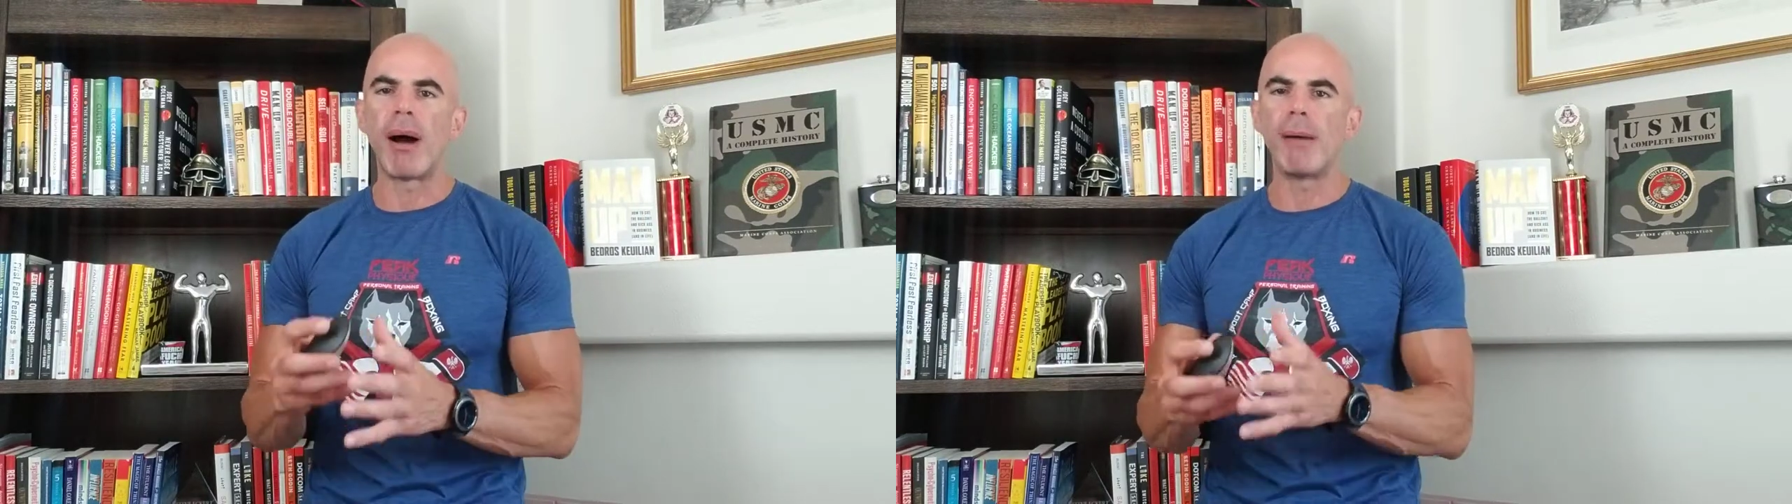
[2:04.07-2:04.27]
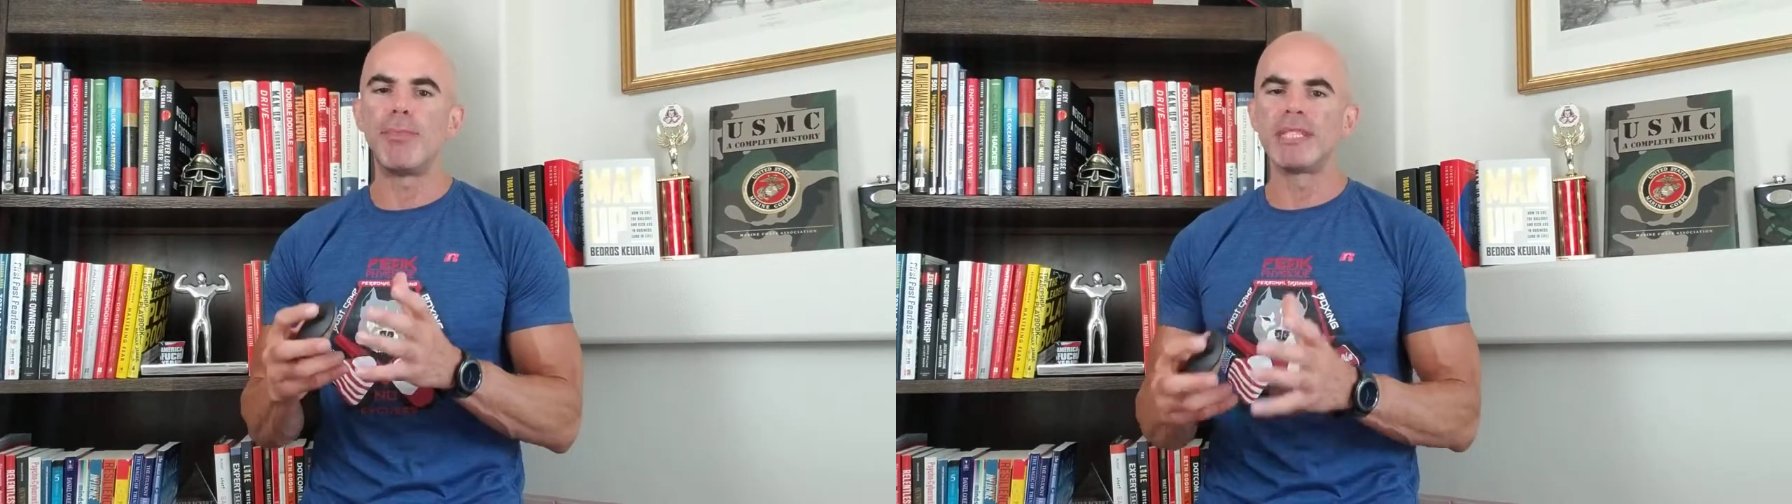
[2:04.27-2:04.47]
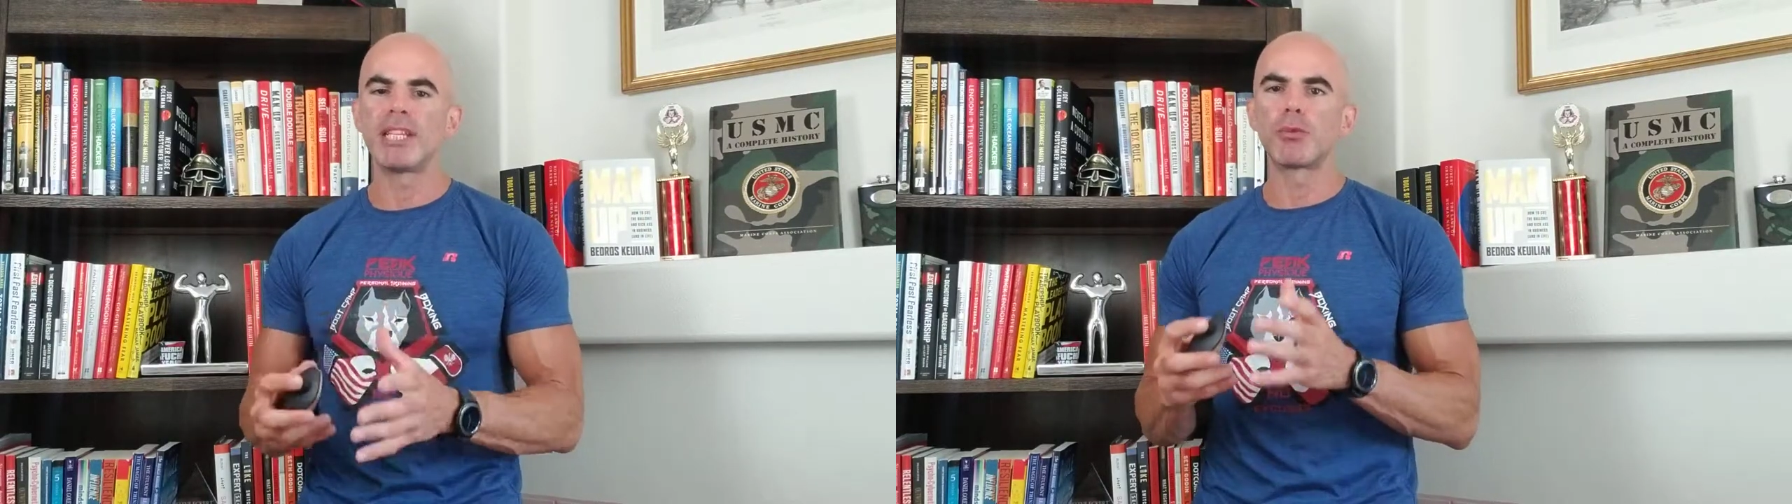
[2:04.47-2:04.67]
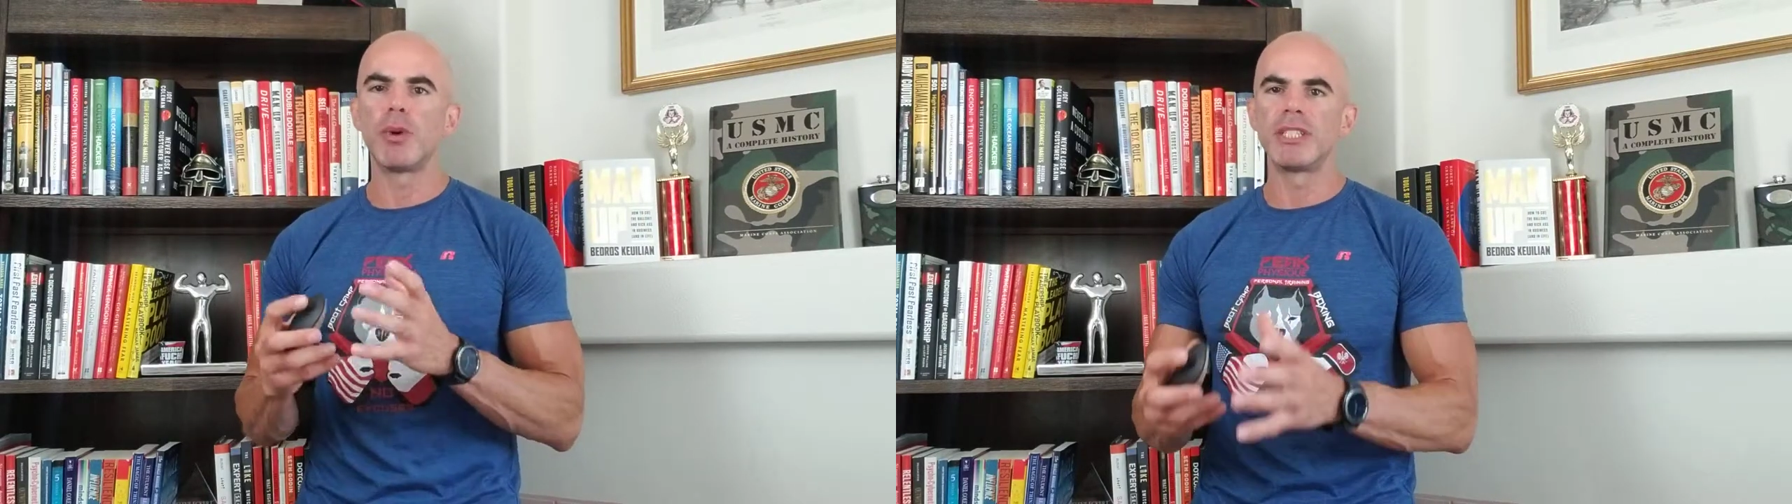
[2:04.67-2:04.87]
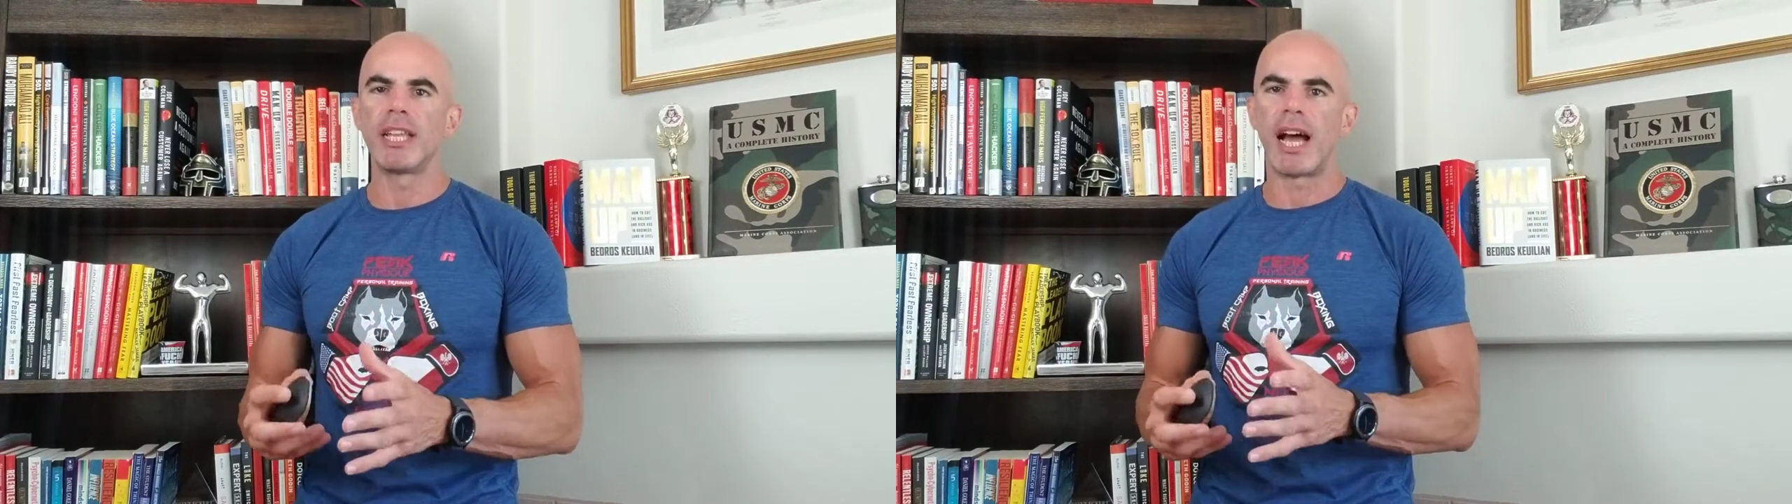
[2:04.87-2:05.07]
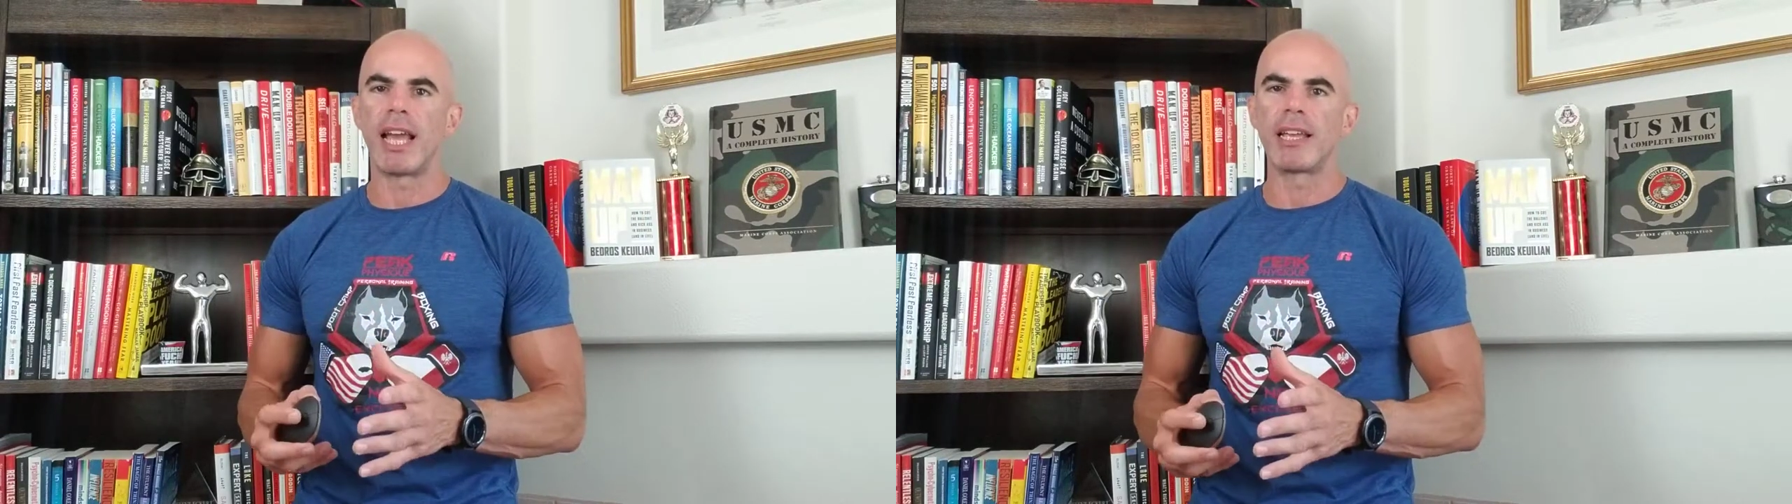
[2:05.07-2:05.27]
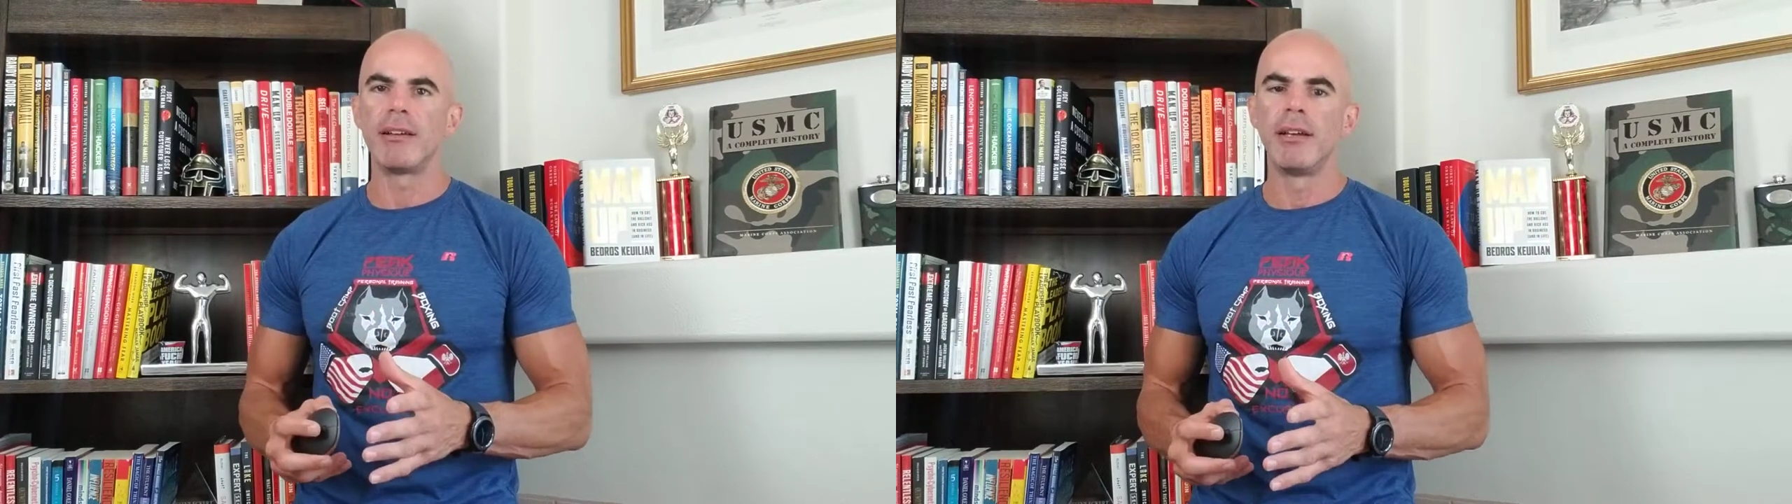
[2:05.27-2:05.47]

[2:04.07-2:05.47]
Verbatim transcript: my business was dying.